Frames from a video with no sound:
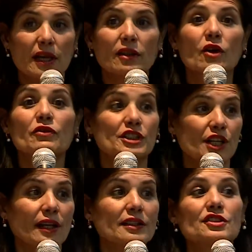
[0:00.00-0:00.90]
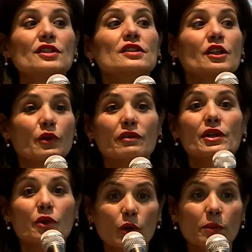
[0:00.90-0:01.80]
death of a child. It's just a
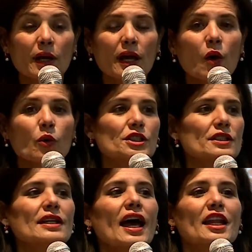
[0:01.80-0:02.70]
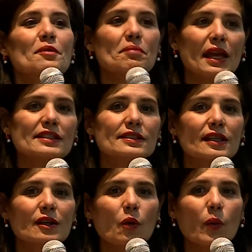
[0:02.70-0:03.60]
grieving group, which is an
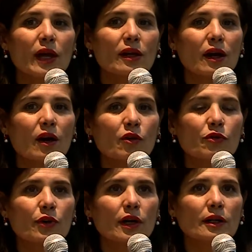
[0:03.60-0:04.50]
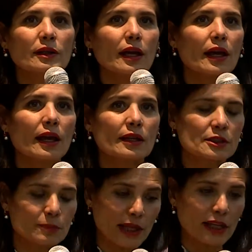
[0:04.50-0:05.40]
amazing way of
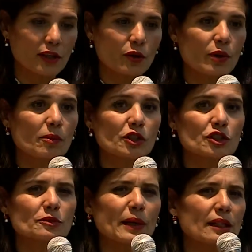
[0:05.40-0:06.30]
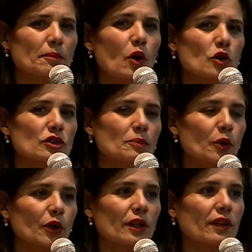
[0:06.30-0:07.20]
explaining your emotions. But the most
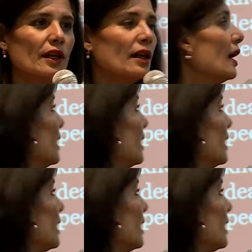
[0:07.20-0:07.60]
important thing,